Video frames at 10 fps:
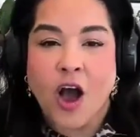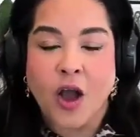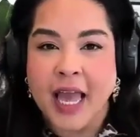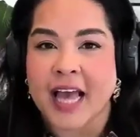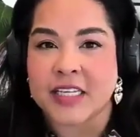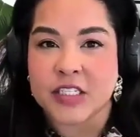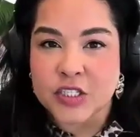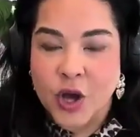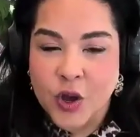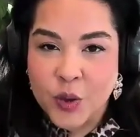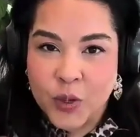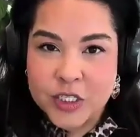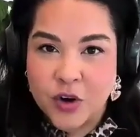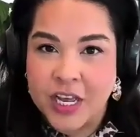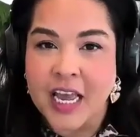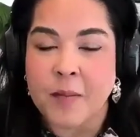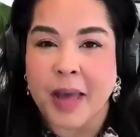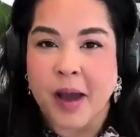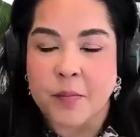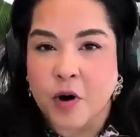Okay, so we're talking
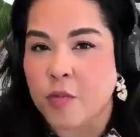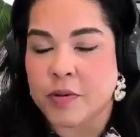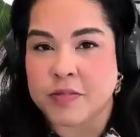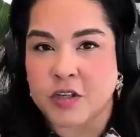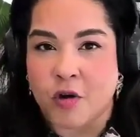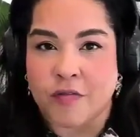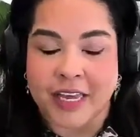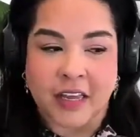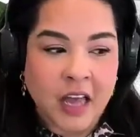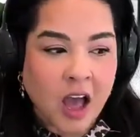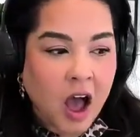about problem solving.